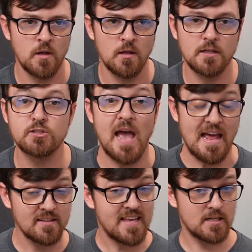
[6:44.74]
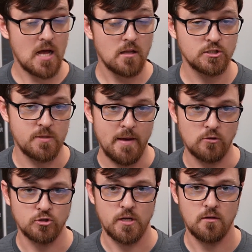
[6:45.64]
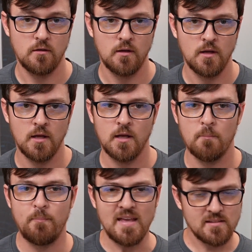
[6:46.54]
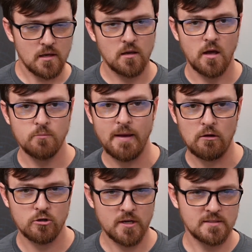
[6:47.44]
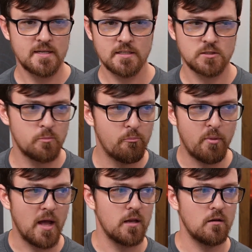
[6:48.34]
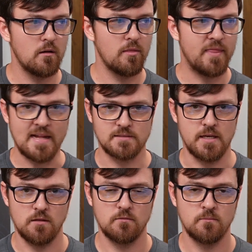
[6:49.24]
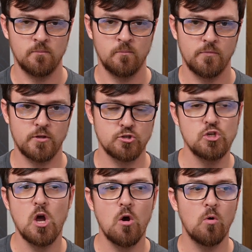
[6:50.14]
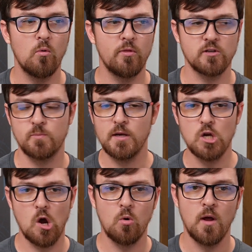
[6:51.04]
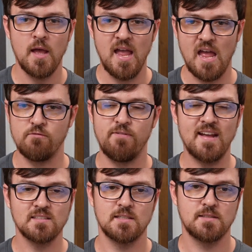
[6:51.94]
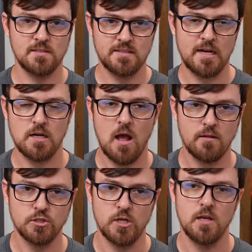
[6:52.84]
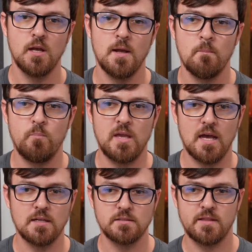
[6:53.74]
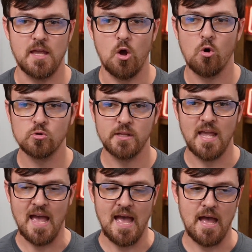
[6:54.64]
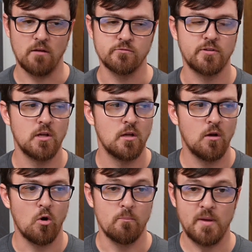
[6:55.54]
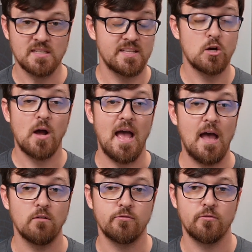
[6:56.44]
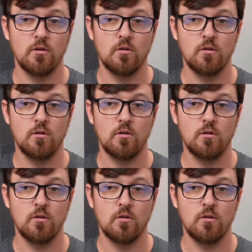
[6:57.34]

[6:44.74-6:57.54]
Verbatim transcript: Let's add a technology boundary. Basic gunpowder exists, but that's it. There's been no advances in technology because they only have, or because they don't have,